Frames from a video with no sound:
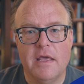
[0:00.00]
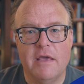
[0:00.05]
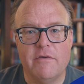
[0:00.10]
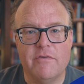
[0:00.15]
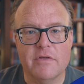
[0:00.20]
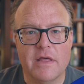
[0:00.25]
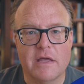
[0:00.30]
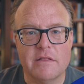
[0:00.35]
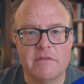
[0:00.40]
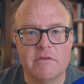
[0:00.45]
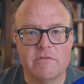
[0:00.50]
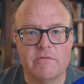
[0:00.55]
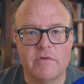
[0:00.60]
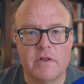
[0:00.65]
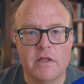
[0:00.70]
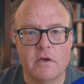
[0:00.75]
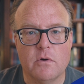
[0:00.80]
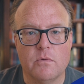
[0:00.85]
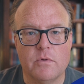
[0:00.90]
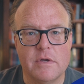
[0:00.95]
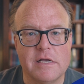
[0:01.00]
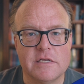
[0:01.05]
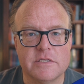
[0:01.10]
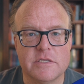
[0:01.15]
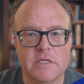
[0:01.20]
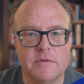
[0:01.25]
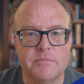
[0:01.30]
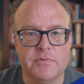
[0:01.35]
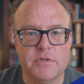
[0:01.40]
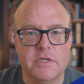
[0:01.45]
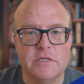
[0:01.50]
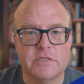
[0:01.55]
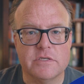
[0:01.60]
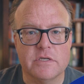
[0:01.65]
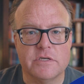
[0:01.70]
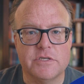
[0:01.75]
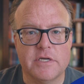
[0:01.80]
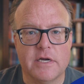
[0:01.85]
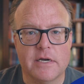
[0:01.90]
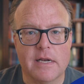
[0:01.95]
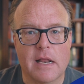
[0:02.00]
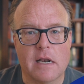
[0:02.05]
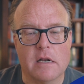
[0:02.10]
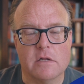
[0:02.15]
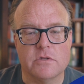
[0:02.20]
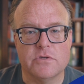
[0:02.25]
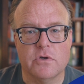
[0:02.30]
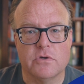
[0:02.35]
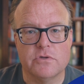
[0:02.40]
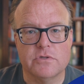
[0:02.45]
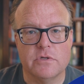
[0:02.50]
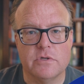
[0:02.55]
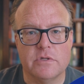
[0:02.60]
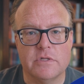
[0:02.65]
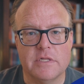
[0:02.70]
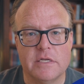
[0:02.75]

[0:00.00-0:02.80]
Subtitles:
If you like this video, we ask that you please share it out on social,